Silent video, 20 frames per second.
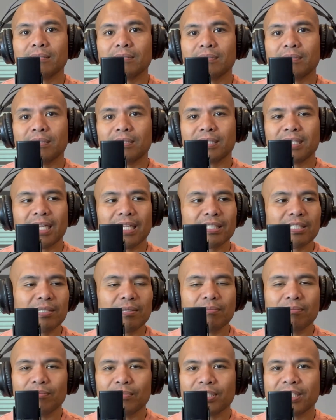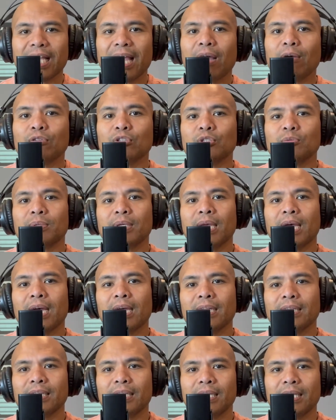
It's got some sounds behind it.